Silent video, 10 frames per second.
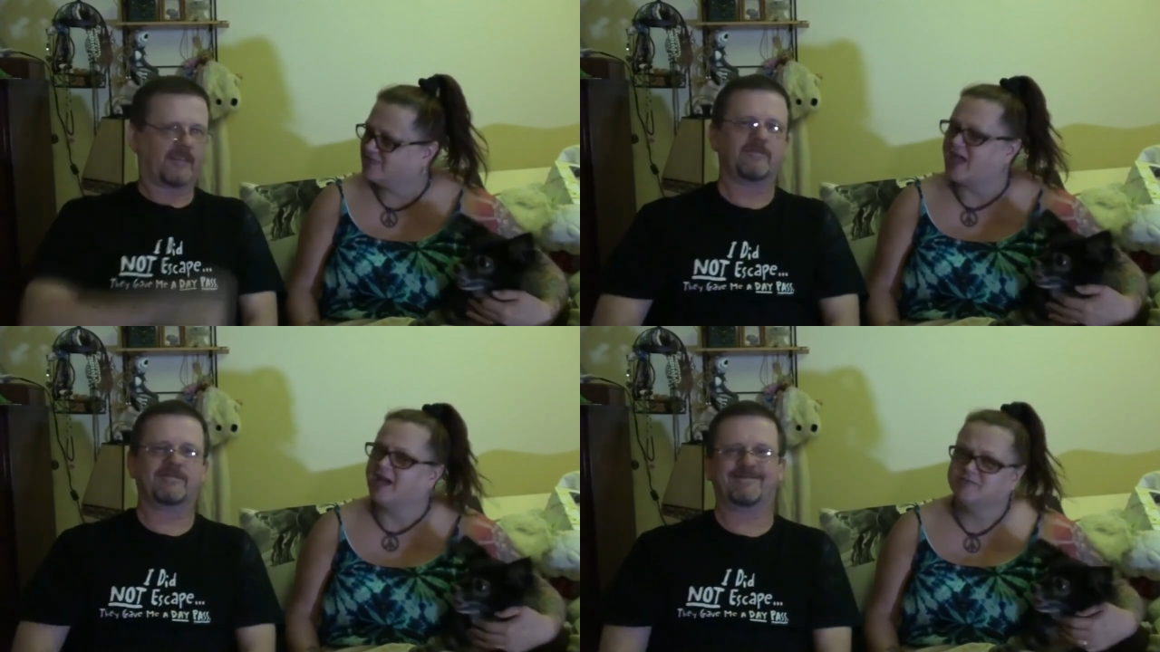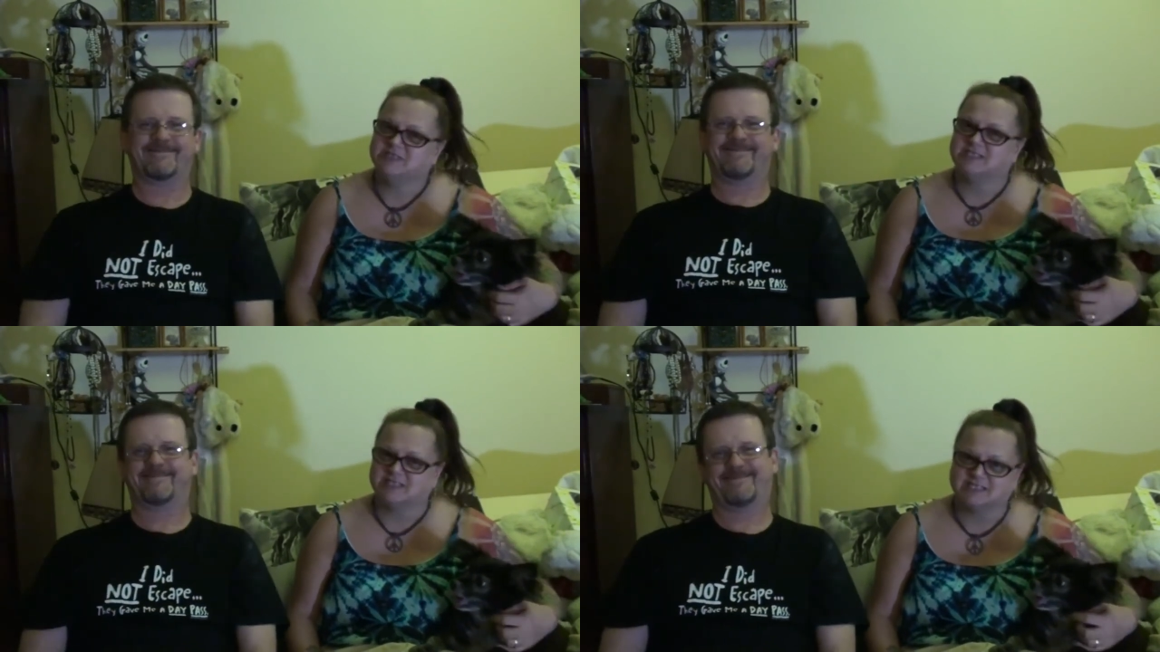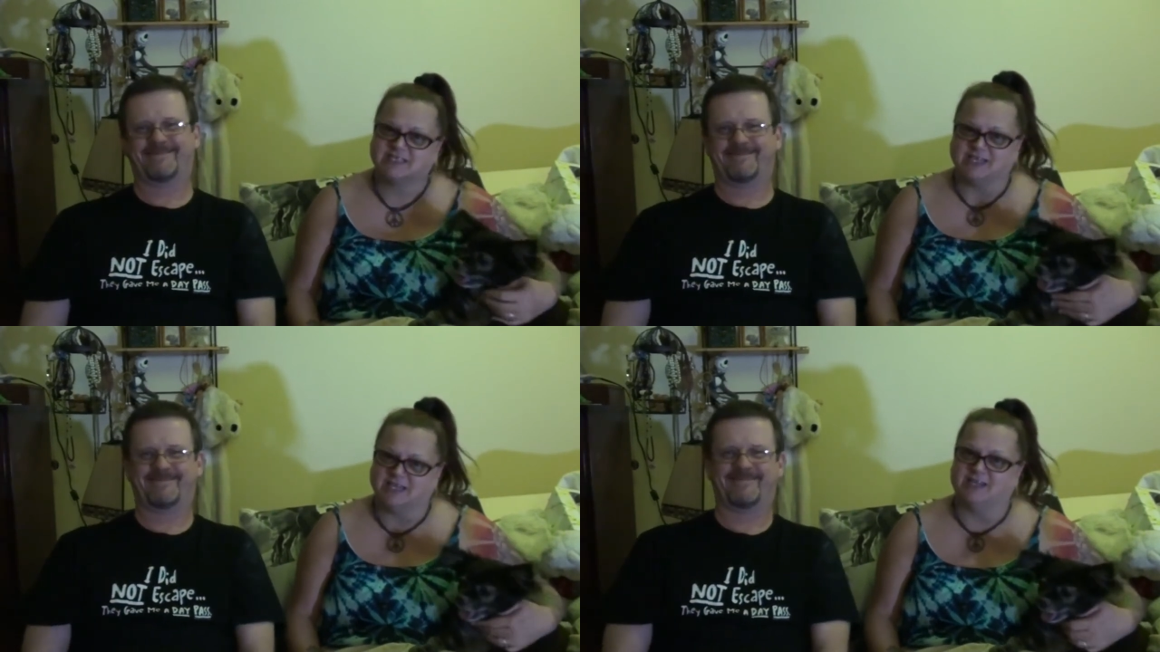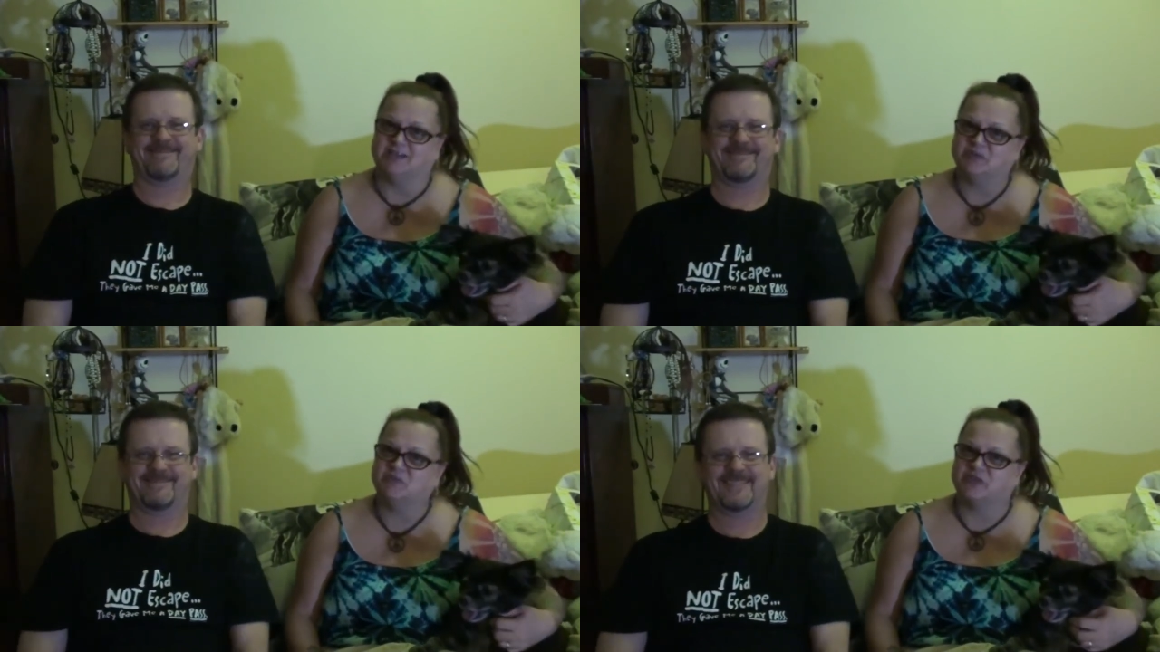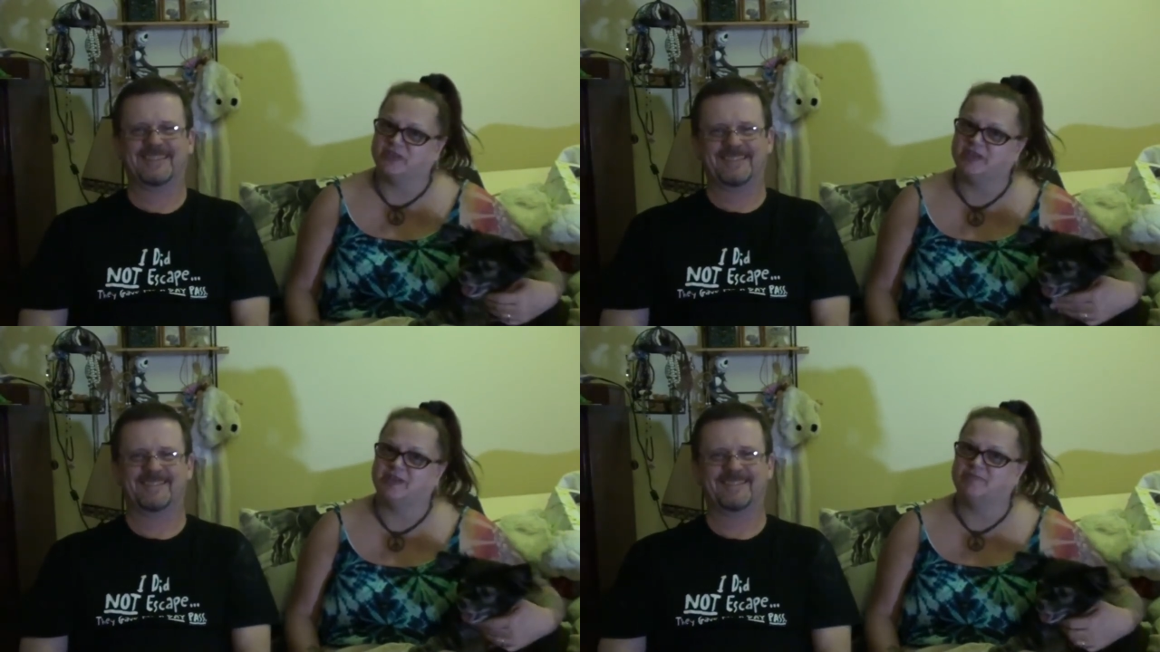Speaker 1: that was the scene with
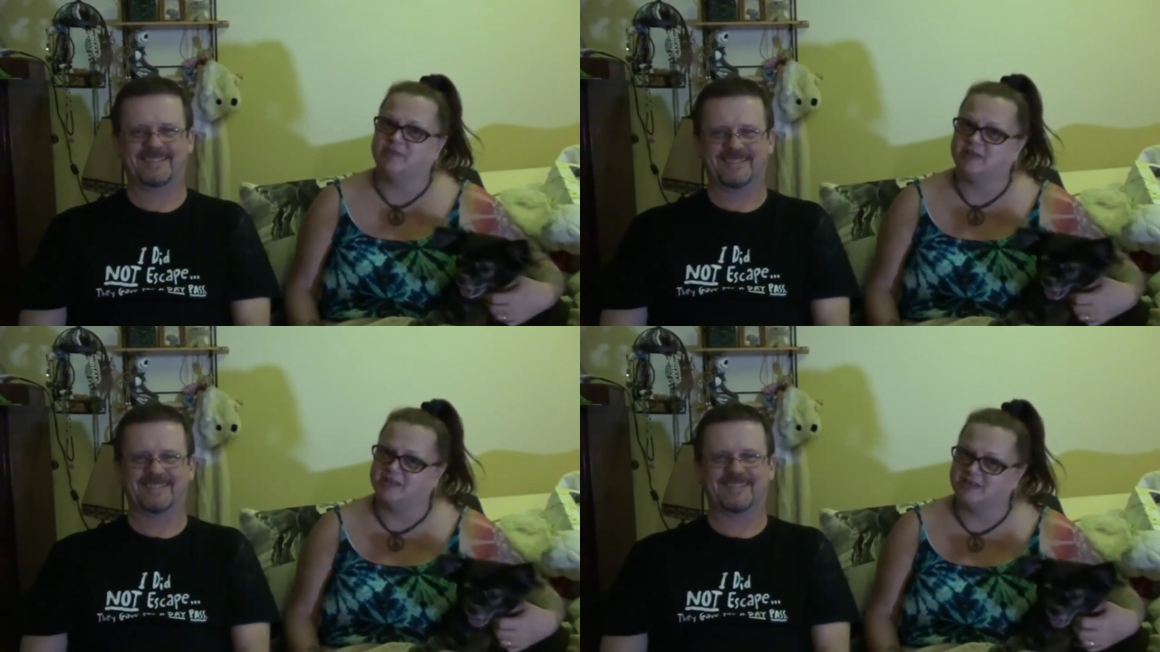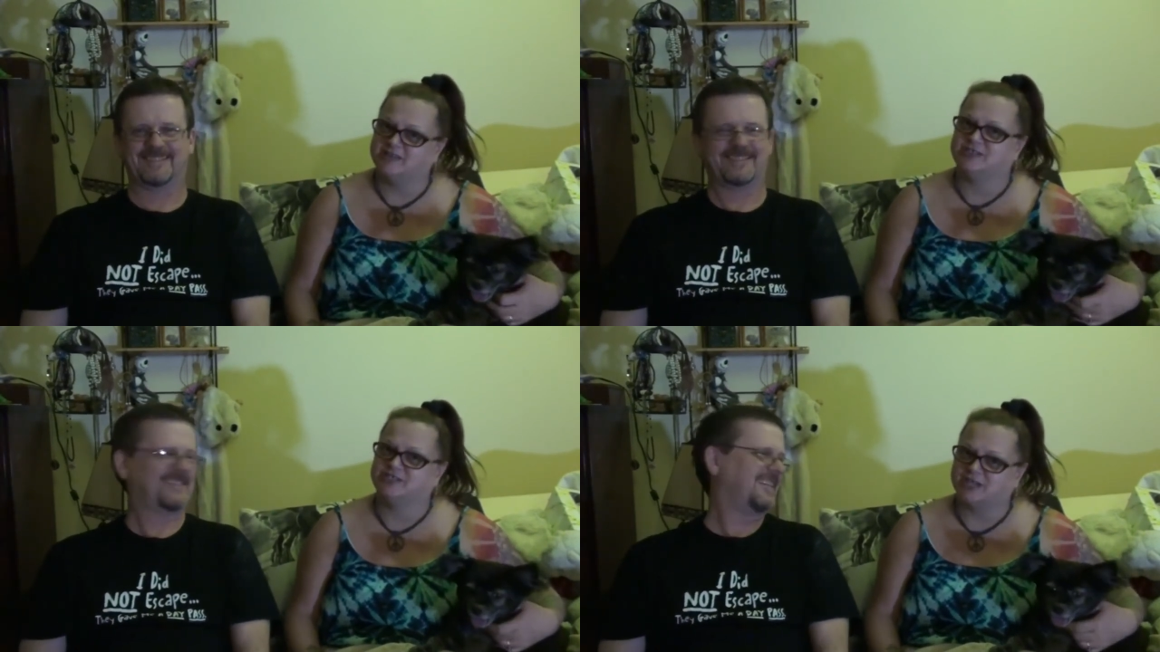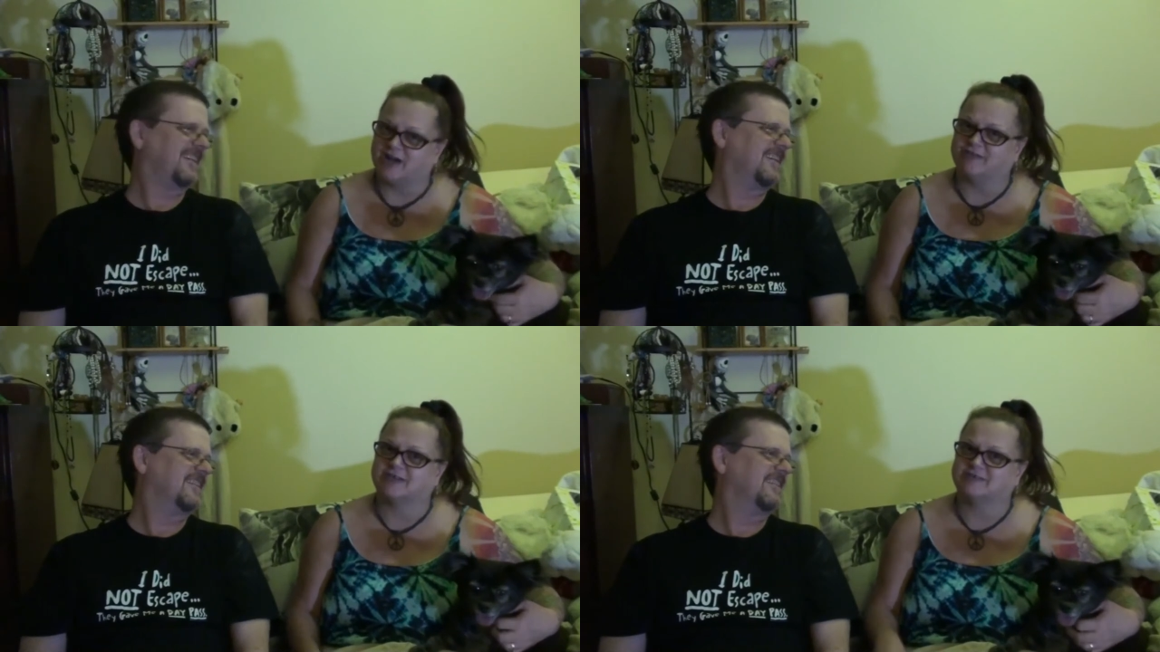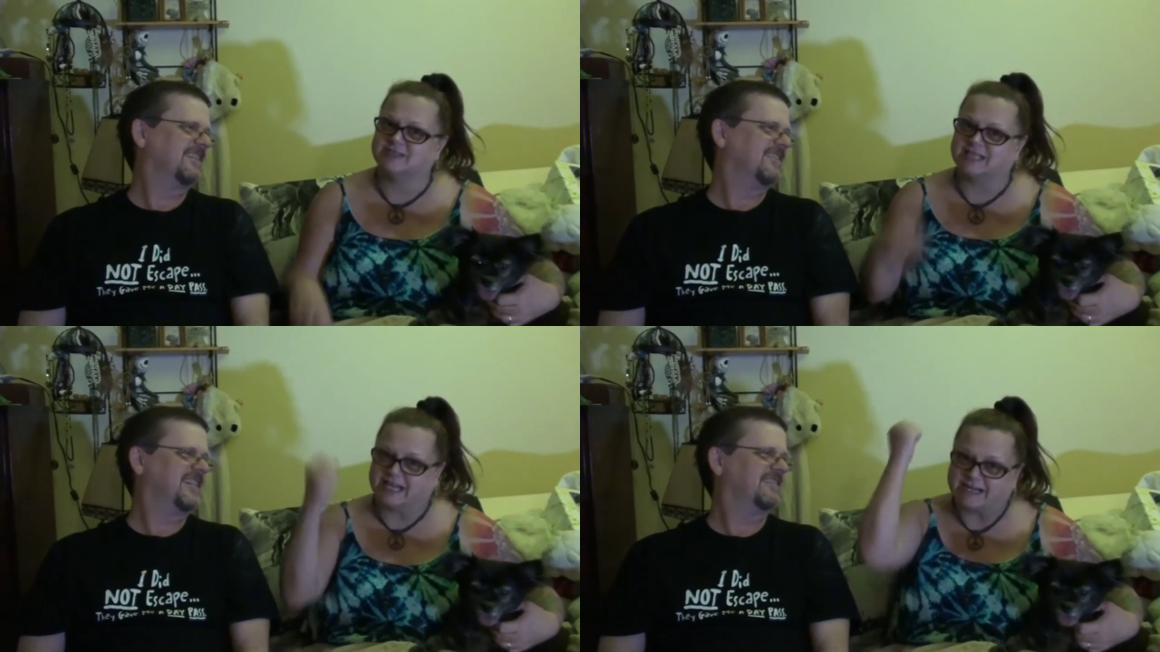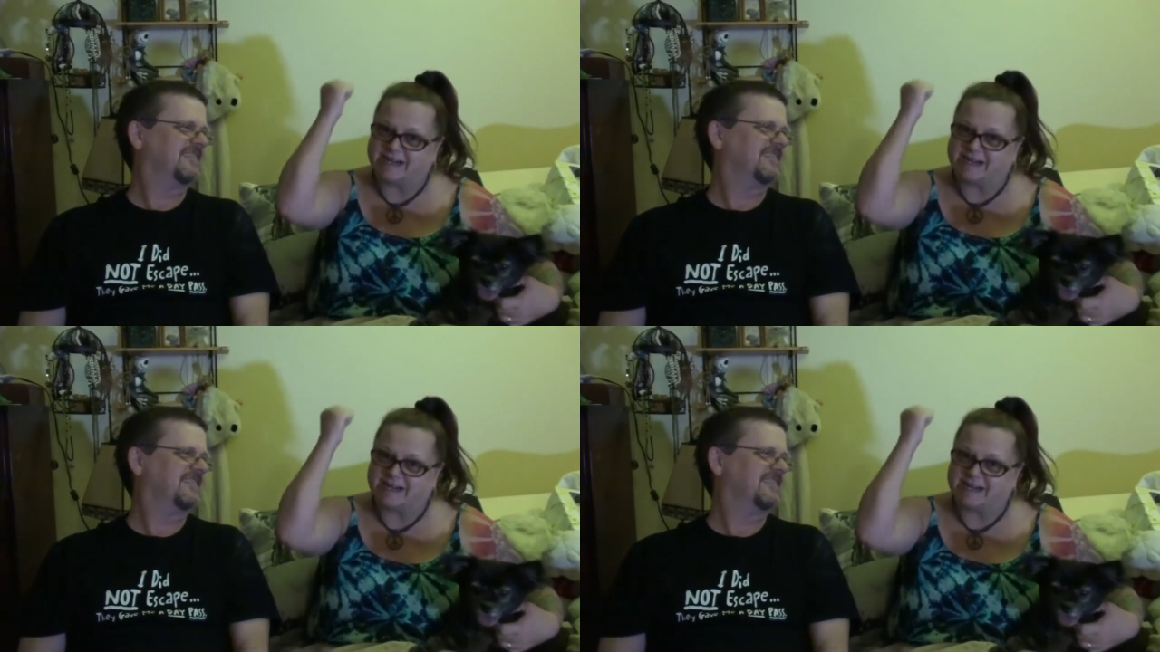him in the shower with the